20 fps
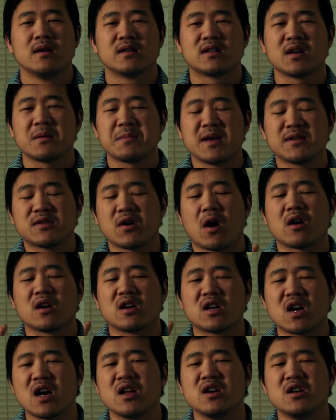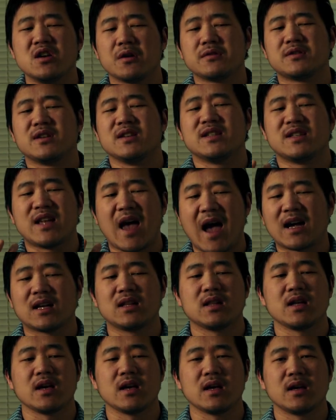Sometimes our gut knows
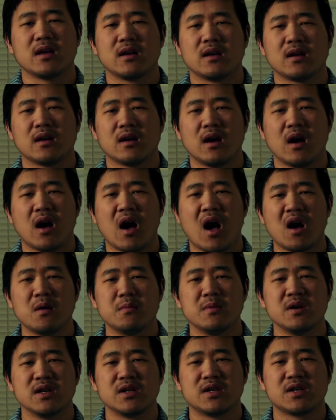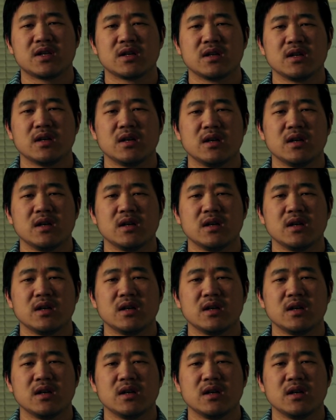exactly how much